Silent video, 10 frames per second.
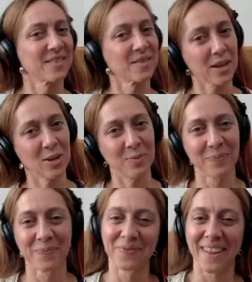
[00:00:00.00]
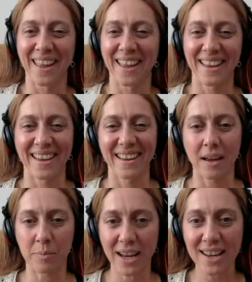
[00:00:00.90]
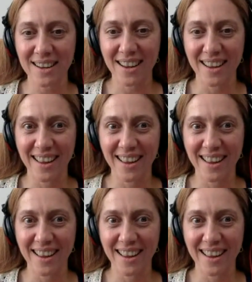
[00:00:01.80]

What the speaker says: Thank you. And Pete?